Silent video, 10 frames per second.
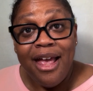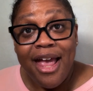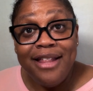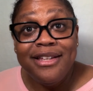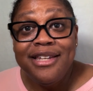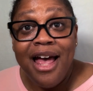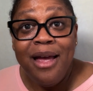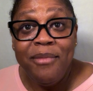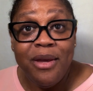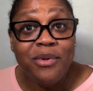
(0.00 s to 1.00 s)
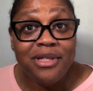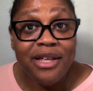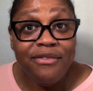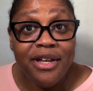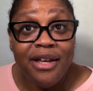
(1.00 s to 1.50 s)
At the time he was
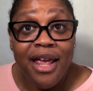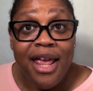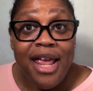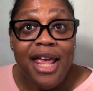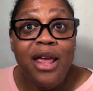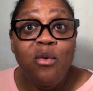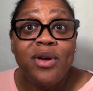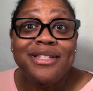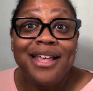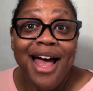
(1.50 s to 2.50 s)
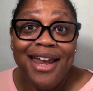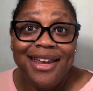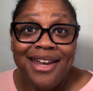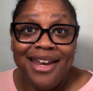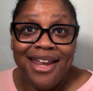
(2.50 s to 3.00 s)
living, he
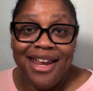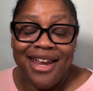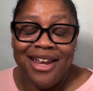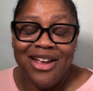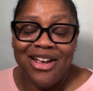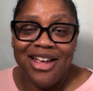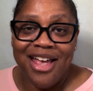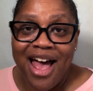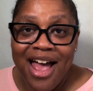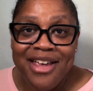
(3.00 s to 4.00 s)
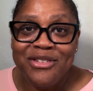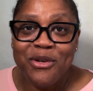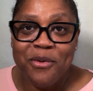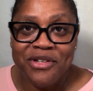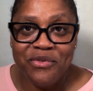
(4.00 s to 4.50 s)
resided in Kaiser,
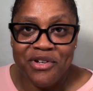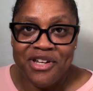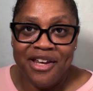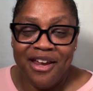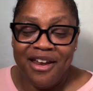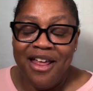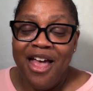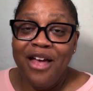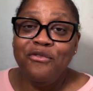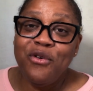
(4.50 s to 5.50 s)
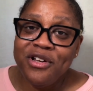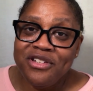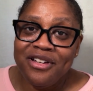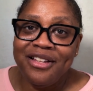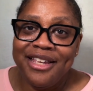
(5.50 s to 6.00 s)
West Virginia.
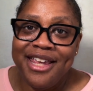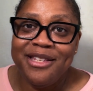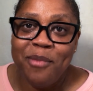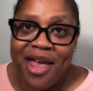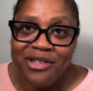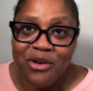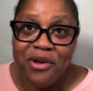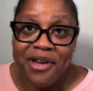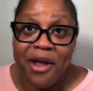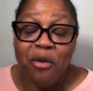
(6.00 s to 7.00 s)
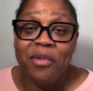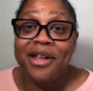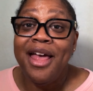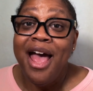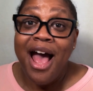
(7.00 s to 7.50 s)
Unfortunately, he's passed on now, but
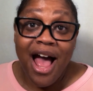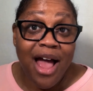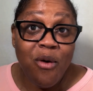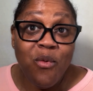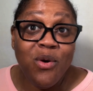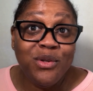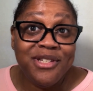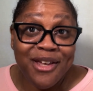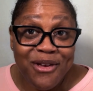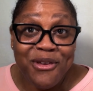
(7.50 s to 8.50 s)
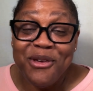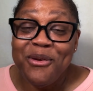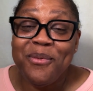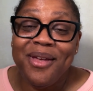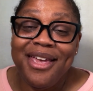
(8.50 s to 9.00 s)
I will tell
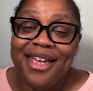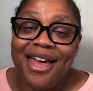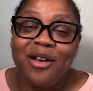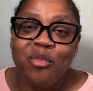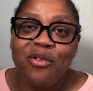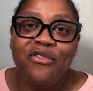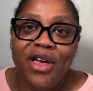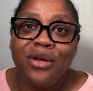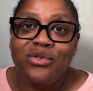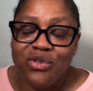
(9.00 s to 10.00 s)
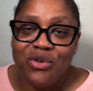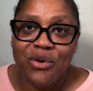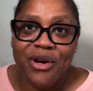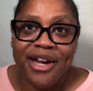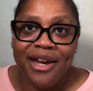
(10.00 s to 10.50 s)
you, he had a profound
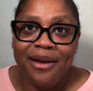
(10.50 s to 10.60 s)
story.